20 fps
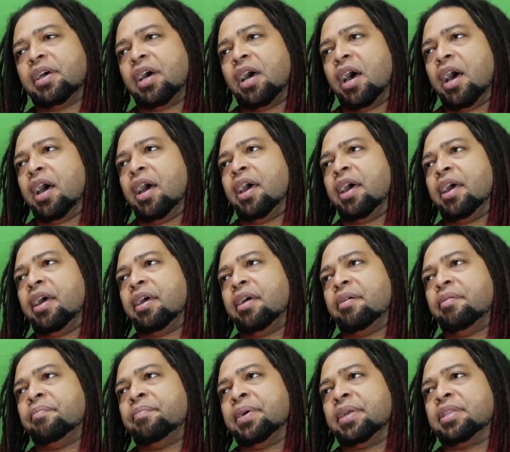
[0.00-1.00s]

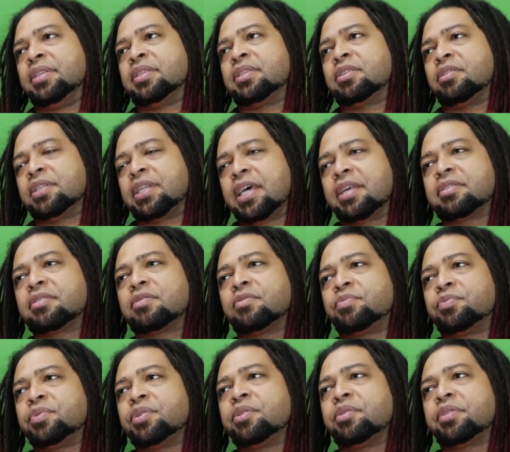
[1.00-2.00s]
But so that's
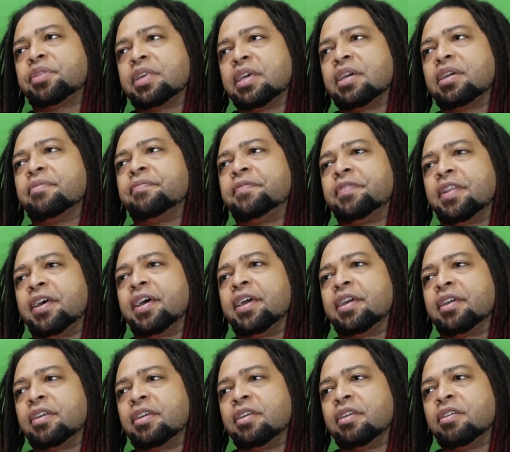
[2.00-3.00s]
the real thing of
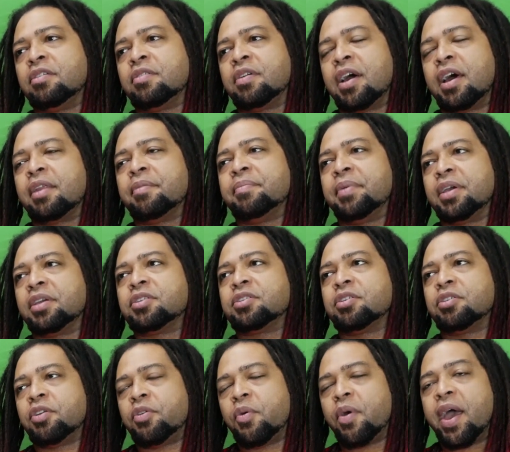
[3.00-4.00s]
like, you gotta make
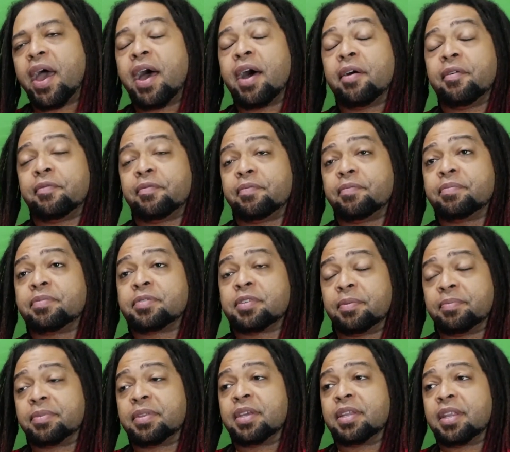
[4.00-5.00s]
sure you have
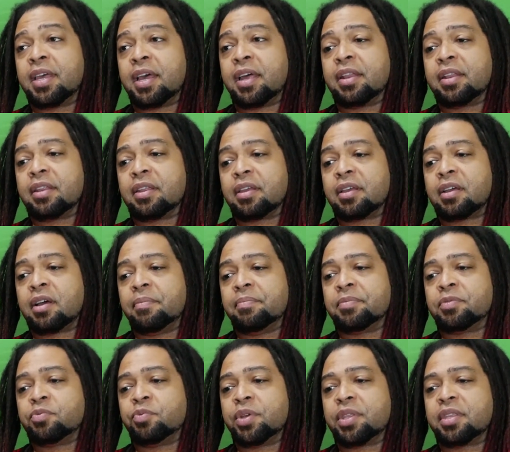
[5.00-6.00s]
something that
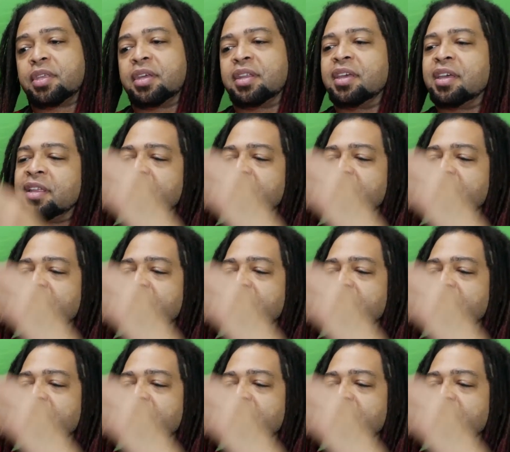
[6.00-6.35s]
comes with it.